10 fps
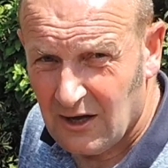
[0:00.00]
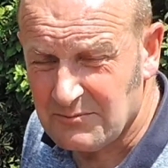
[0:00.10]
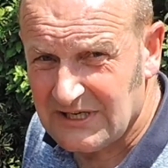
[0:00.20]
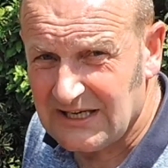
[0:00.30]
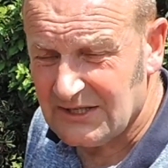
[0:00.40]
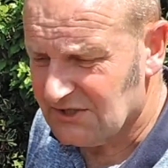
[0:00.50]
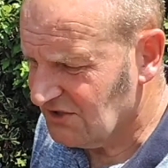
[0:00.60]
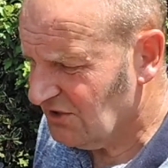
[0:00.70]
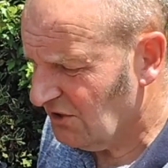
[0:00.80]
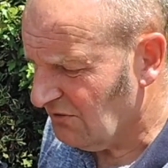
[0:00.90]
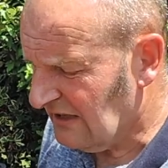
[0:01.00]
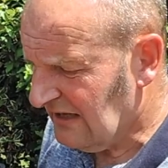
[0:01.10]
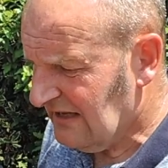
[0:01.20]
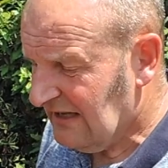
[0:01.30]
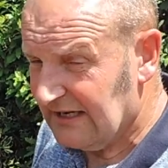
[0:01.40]
I'm telling you to do,
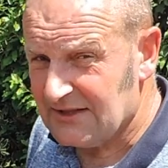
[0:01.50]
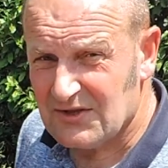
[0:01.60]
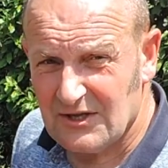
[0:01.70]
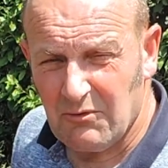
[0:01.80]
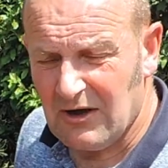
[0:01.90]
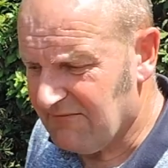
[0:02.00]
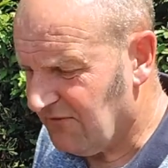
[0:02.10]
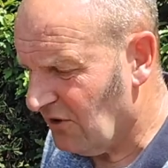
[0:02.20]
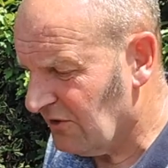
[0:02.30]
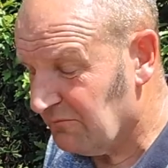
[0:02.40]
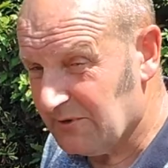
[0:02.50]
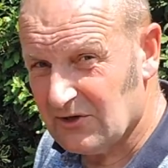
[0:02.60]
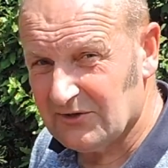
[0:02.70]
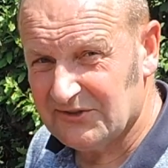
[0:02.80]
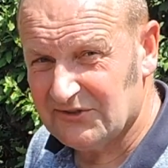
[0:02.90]
and it still won't fire up
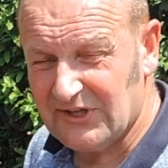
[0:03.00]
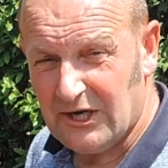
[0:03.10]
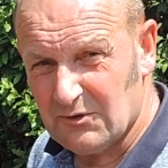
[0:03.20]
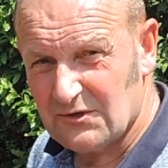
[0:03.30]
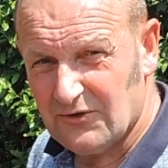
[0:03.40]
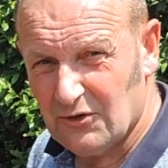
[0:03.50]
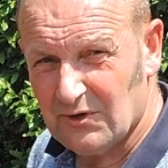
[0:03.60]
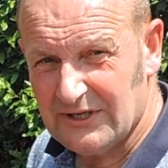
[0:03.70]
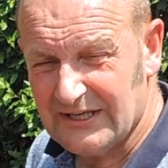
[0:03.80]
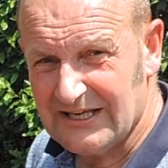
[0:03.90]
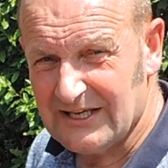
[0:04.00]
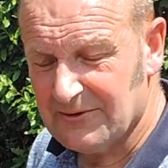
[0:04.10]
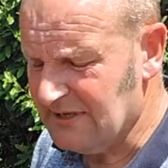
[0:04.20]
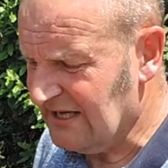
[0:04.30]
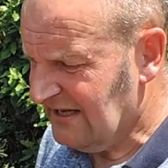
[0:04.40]
because there's so much fuel in
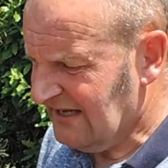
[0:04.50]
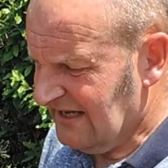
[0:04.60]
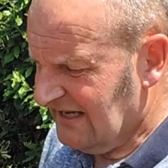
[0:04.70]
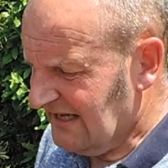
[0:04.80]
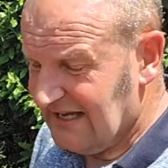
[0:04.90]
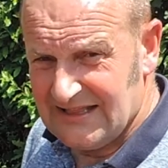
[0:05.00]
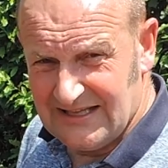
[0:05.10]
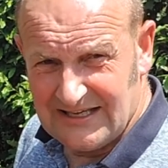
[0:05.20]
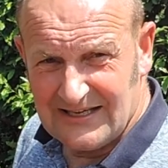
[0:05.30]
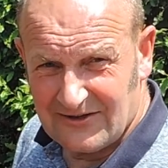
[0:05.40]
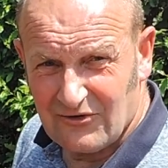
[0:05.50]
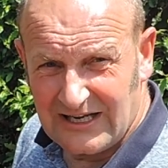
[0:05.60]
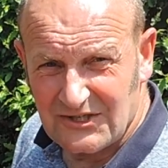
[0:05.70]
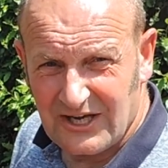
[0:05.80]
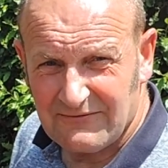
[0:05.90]
the
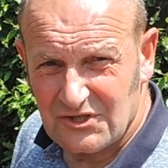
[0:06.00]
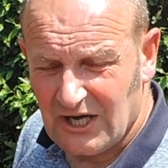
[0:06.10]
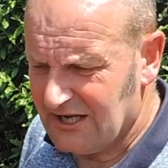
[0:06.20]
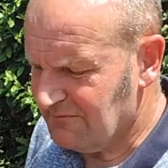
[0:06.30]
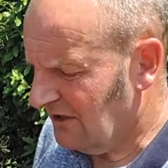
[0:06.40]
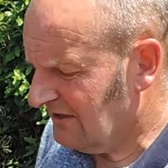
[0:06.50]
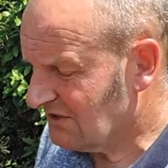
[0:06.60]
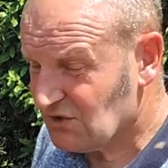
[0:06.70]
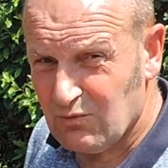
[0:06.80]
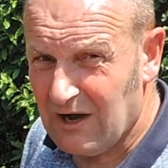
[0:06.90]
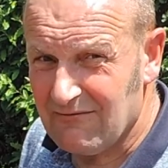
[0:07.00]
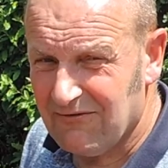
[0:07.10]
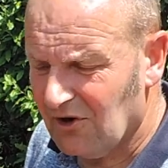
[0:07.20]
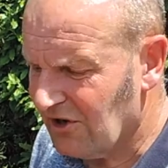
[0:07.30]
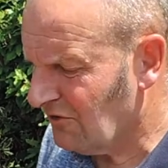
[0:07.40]
crankshaft chamber. It just won't
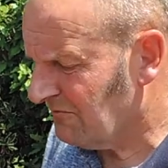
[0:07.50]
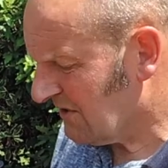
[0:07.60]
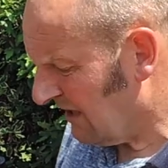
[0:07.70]
fire up.